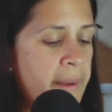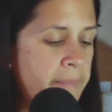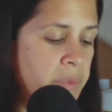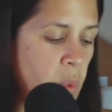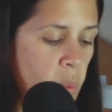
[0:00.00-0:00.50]

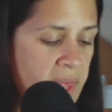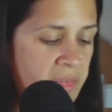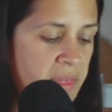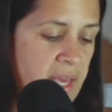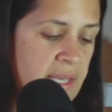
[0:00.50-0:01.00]
um,
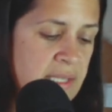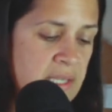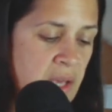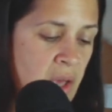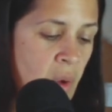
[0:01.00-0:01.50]
with
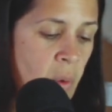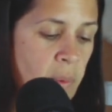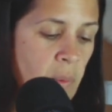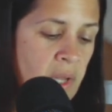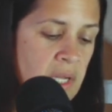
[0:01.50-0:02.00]
this, what
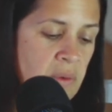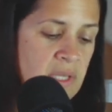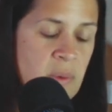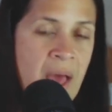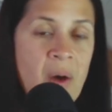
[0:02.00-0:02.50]
we want to do
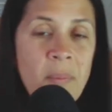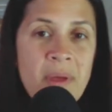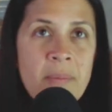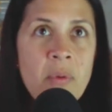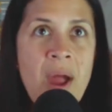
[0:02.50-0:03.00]
is help
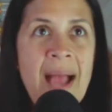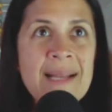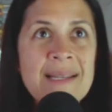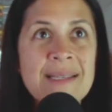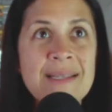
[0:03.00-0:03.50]
them
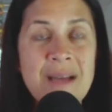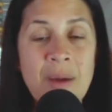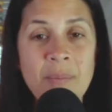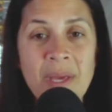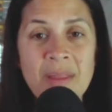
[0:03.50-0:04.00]
practice
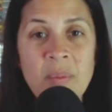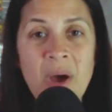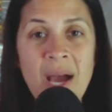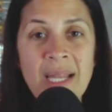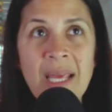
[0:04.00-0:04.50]
dumping the
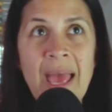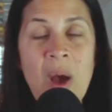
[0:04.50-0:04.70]
potty